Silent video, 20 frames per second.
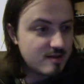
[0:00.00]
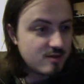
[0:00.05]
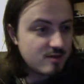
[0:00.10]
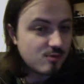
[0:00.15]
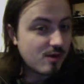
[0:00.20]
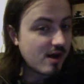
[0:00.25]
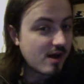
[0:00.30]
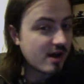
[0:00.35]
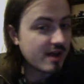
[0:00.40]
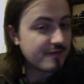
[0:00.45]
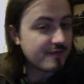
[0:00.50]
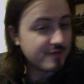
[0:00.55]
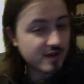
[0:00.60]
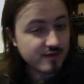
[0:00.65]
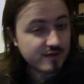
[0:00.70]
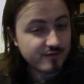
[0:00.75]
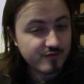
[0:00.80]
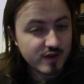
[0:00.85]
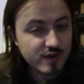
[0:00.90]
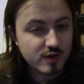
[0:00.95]
Well, if you can
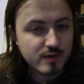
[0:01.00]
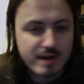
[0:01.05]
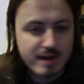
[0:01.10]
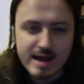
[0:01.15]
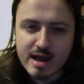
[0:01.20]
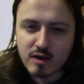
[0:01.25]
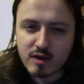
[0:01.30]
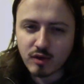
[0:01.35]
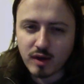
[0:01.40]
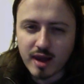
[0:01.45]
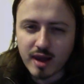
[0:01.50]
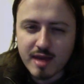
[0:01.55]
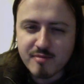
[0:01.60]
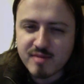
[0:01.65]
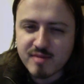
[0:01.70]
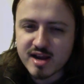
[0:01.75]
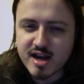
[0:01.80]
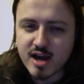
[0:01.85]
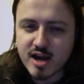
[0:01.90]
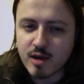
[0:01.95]
figure it out, let
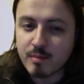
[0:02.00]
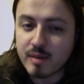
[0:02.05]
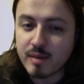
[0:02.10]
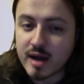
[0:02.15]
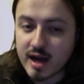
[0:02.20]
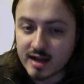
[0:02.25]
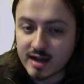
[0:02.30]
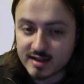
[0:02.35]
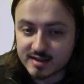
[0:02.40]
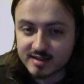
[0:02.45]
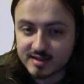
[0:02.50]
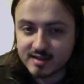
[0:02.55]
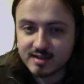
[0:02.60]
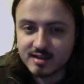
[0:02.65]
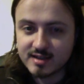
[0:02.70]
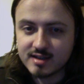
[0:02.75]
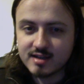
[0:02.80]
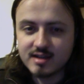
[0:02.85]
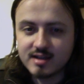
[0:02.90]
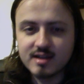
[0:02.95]
me know. But
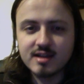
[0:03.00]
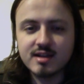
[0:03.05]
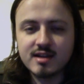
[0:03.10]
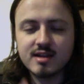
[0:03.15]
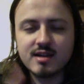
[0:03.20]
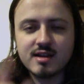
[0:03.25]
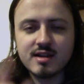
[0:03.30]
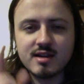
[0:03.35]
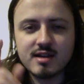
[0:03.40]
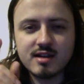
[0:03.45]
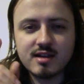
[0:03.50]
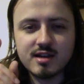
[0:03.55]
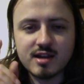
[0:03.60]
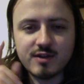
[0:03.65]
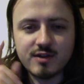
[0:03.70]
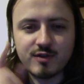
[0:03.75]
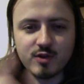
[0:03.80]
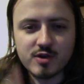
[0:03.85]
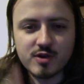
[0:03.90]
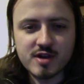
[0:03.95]

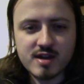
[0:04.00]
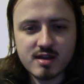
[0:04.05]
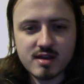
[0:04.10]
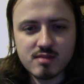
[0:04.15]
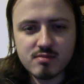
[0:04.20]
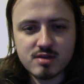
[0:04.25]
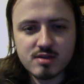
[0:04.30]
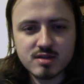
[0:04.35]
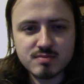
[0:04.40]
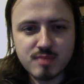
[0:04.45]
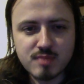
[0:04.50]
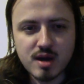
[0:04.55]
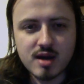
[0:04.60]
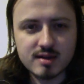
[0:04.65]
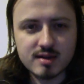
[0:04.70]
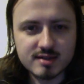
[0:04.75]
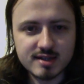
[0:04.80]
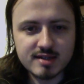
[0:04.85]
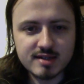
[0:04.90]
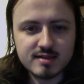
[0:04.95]
if your name is
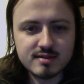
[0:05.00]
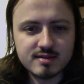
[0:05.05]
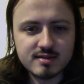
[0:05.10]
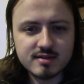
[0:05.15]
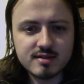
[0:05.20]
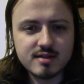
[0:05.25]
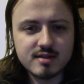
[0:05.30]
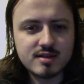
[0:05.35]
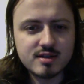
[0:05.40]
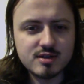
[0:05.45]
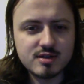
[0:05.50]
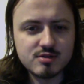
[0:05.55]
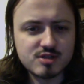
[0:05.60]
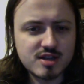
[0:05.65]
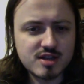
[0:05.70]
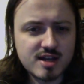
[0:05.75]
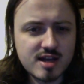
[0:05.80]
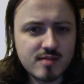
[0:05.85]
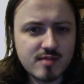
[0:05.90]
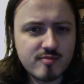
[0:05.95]
Martin,
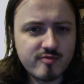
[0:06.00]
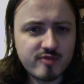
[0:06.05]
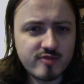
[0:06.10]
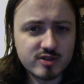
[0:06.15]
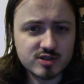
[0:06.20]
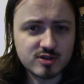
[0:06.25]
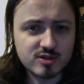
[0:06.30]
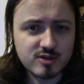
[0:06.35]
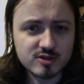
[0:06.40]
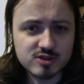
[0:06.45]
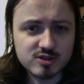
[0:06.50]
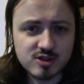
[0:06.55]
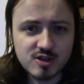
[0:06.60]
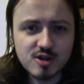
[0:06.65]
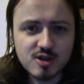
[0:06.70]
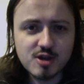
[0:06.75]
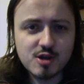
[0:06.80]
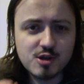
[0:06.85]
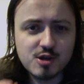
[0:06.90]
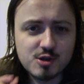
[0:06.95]
username Vosseros,
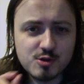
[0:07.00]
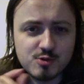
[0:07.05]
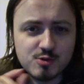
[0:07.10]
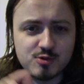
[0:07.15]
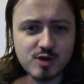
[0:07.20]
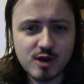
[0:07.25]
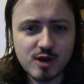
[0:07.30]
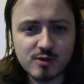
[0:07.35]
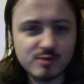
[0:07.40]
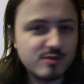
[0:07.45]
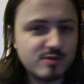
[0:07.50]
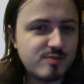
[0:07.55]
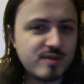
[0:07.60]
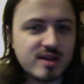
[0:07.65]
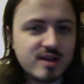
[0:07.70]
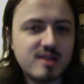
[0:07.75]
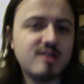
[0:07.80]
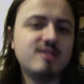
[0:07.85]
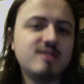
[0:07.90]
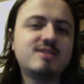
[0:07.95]
you don't,
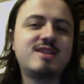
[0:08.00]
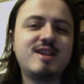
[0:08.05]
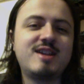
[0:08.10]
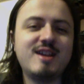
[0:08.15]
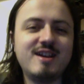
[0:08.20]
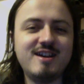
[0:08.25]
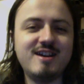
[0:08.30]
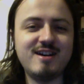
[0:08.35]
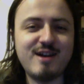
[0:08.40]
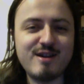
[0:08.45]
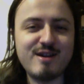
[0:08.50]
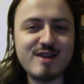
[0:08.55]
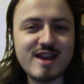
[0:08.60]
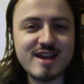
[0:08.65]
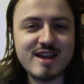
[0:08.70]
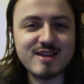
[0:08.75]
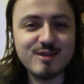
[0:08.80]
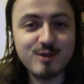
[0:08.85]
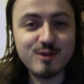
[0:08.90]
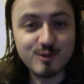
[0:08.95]
because I
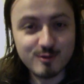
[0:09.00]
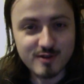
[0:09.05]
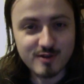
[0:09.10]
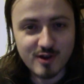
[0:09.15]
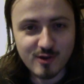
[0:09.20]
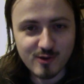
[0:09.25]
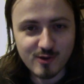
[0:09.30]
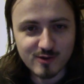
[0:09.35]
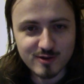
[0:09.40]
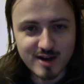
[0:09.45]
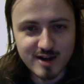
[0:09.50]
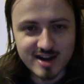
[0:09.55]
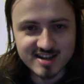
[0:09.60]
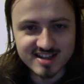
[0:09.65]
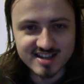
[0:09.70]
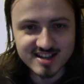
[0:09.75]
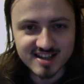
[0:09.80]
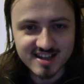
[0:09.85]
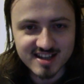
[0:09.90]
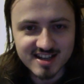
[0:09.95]
let you know
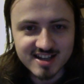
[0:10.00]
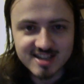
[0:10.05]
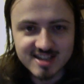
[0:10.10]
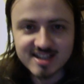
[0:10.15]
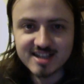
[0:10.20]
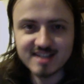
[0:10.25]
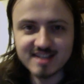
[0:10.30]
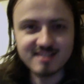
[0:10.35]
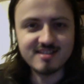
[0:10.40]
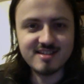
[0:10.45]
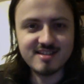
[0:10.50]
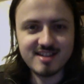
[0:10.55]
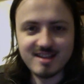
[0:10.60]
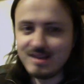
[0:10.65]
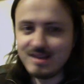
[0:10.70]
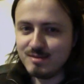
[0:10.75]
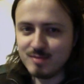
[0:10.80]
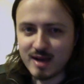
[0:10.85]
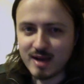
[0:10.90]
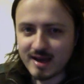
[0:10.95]
already in
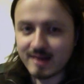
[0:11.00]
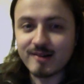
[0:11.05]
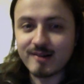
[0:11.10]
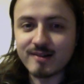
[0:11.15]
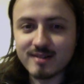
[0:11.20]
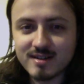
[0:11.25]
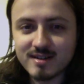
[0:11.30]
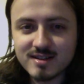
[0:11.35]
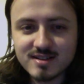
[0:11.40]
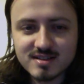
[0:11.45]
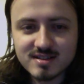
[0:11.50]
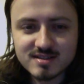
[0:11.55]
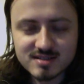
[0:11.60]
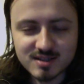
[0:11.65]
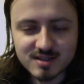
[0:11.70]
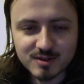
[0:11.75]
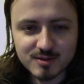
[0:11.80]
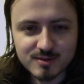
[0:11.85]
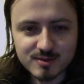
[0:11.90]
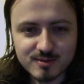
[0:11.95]
email.
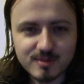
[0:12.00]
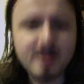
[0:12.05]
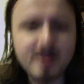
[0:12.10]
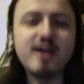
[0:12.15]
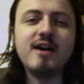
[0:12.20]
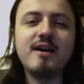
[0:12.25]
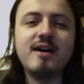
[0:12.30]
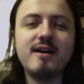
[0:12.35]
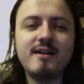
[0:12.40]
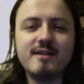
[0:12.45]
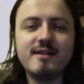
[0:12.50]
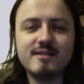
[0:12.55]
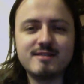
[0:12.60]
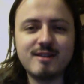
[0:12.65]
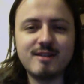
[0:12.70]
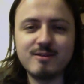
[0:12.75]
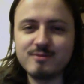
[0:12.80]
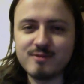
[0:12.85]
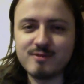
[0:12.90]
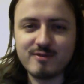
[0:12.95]
So you
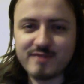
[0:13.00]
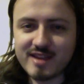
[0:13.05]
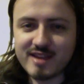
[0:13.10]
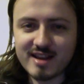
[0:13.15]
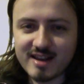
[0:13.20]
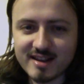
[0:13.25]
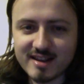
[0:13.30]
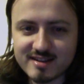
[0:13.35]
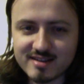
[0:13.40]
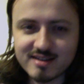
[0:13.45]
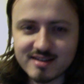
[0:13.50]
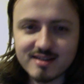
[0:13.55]
don't reveal it.